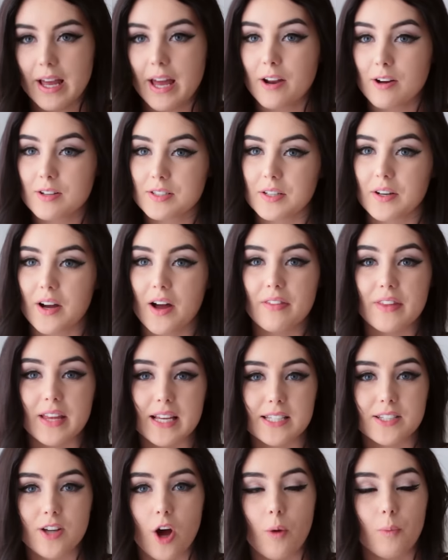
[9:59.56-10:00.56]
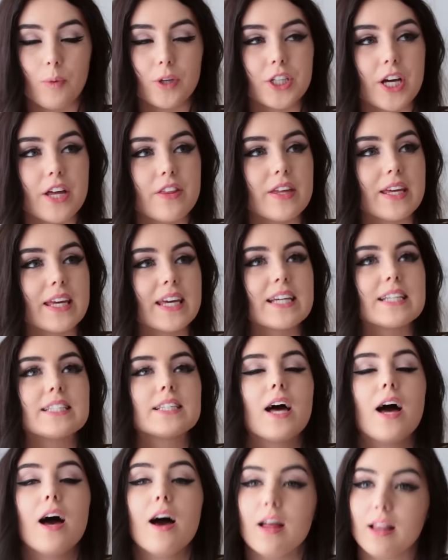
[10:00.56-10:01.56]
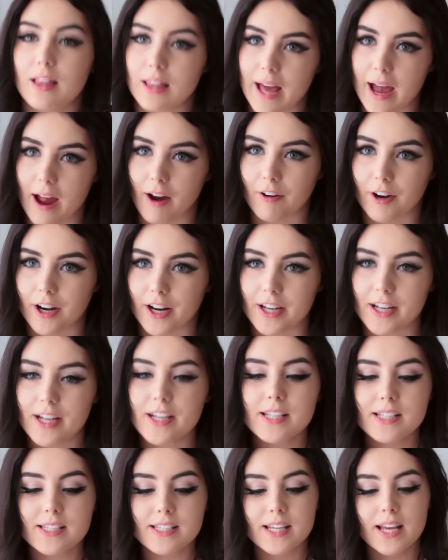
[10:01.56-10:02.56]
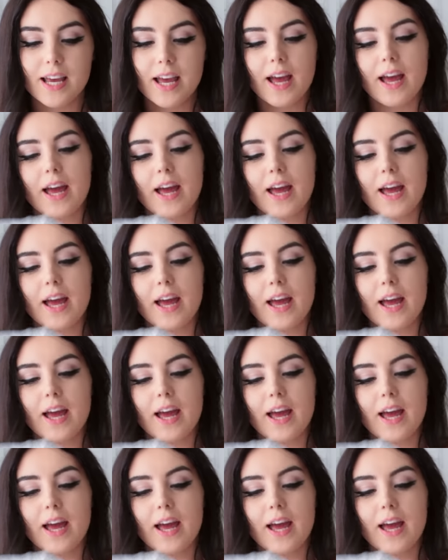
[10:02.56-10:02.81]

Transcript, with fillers: And I also got this top, which I think is hilarious.